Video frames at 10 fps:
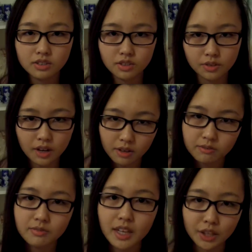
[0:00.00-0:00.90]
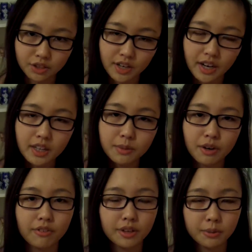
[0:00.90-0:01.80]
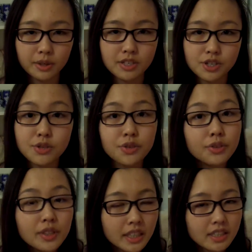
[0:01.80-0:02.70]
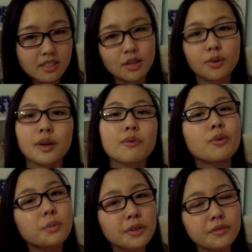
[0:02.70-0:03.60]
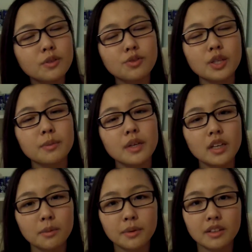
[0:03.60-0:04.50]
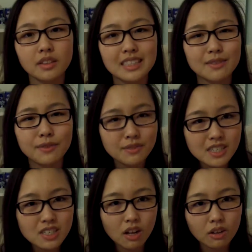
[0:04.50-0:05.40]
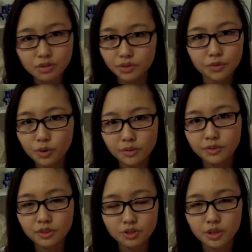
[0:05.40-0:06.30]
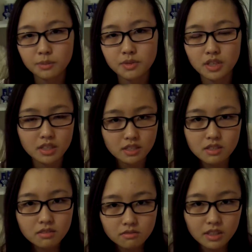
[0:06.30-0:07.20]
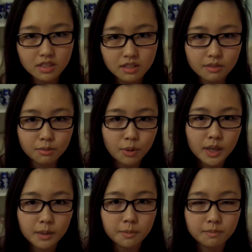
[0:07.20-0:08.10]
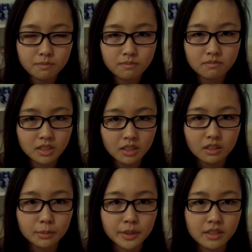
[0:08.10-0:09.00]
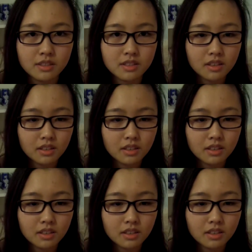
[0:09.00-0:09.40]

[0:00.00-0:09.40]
throughout 8th grade. We already went to 3, so only one more field trip, but that's $15 for 4 field trips. That's quite a deal, because